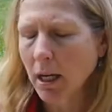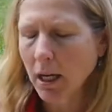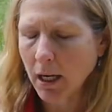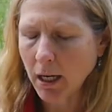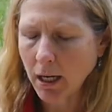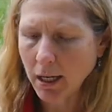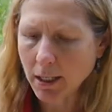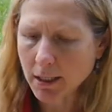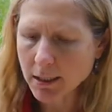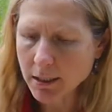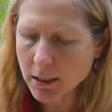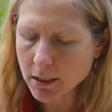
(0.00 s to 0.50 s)

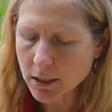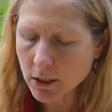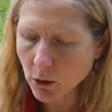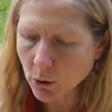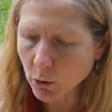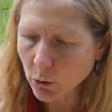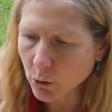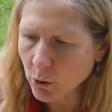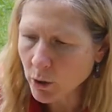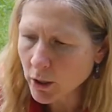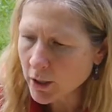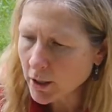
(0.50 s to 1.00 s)
And
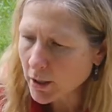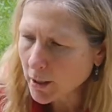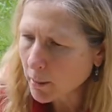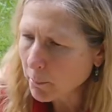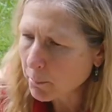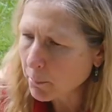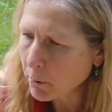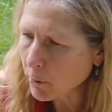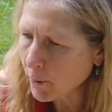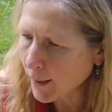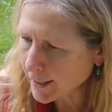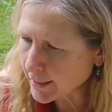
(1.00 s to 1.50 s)
so
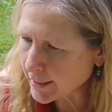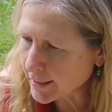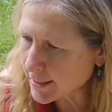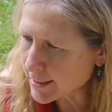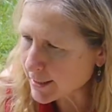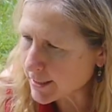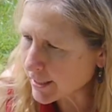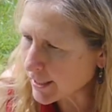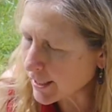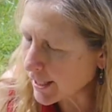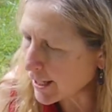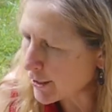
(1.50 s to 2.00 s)

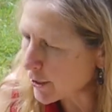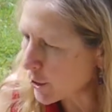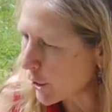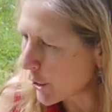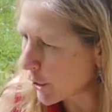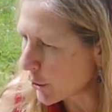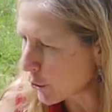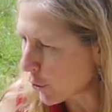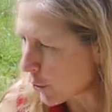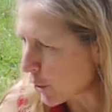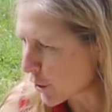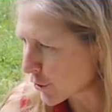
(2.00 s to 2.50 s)
pregnancy,
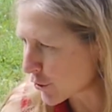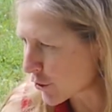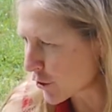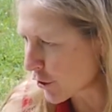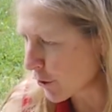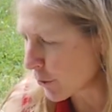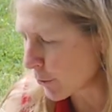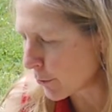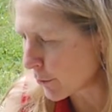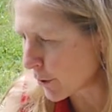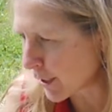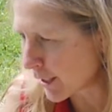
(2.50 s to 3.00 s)
and
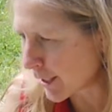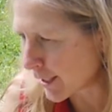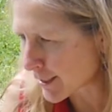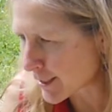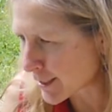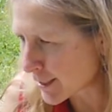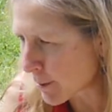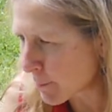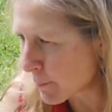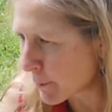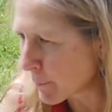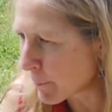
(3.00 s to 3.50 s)
also
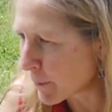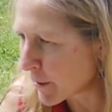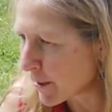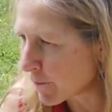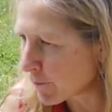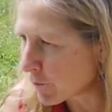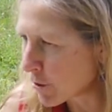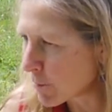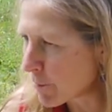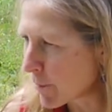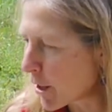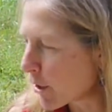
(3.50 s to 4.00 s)
some people
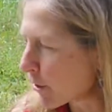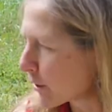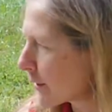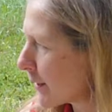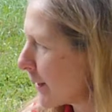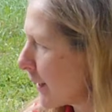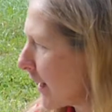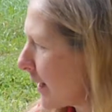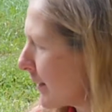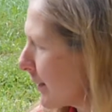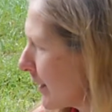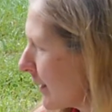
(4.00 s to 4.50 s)
have remarked
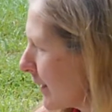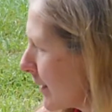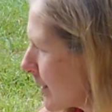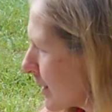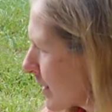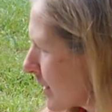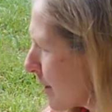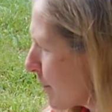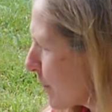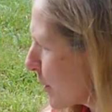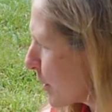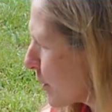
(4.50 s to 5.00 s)
that in
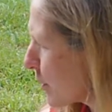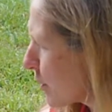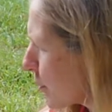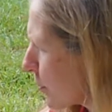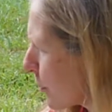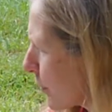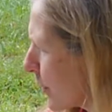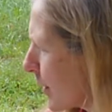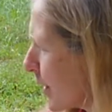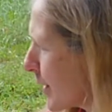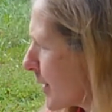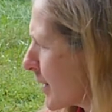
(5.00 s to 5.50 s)
some of the
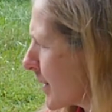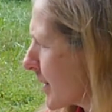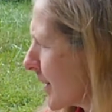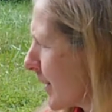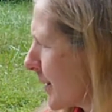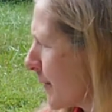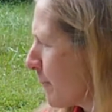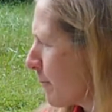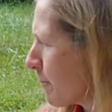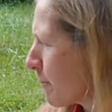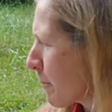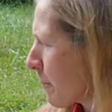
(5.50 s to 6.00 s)
stories,
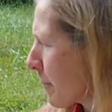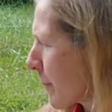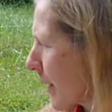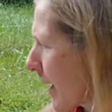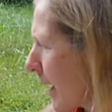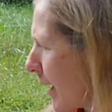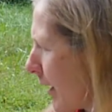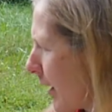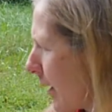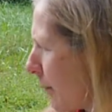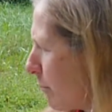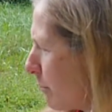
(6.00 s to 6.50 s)

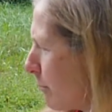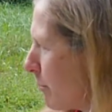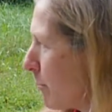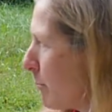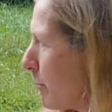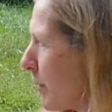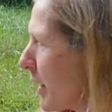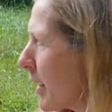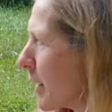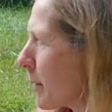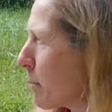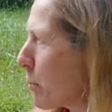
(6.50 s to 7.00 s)

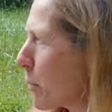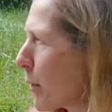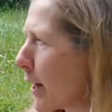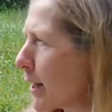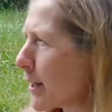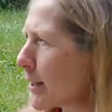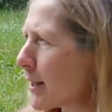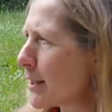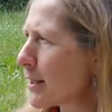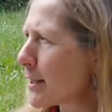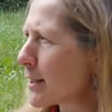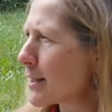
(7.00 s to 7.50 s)
being
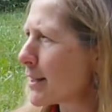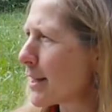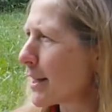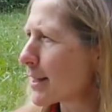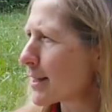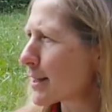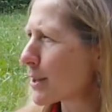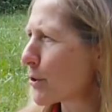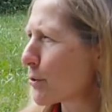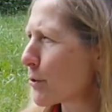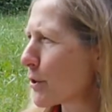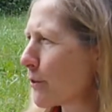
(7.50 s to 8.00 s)
pregnant is not
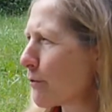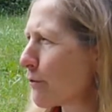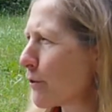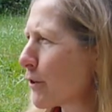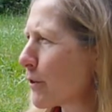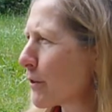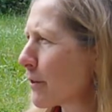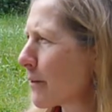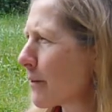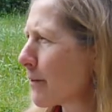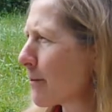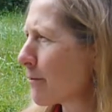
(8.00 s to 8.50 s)
so
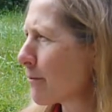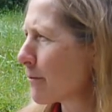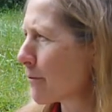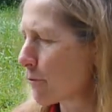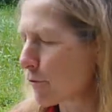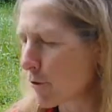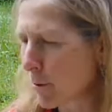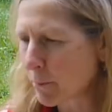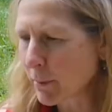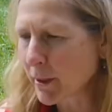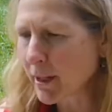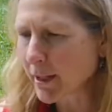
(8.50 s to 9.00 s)
different
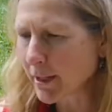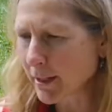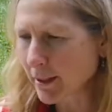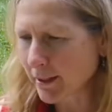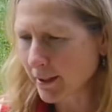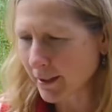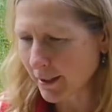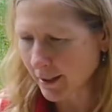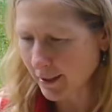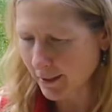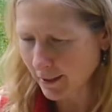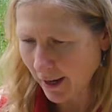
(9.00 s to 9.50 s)
from being
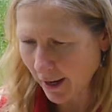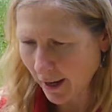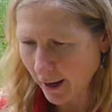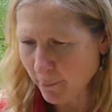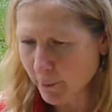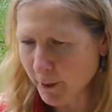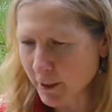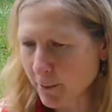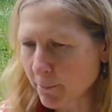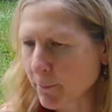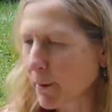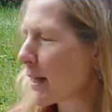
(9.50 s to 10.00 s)

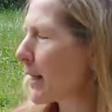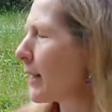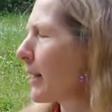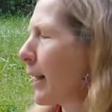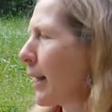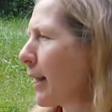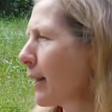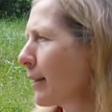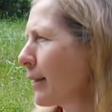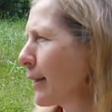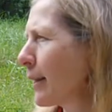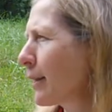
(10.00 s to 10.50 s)
inhabited by an
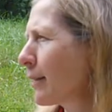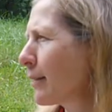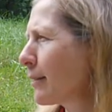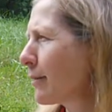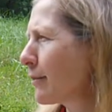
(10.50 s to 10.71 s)
alien